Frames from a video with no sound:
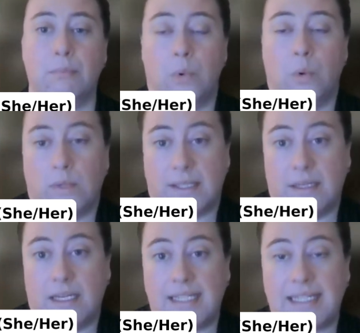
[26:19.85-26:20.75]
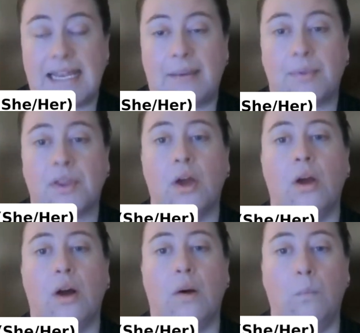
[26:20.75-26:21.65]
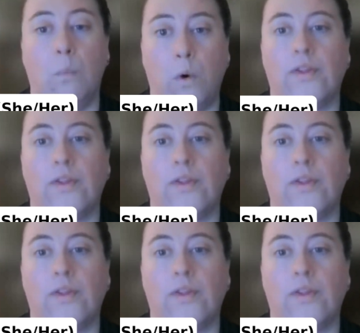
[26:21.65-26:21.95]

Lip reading: more in depth on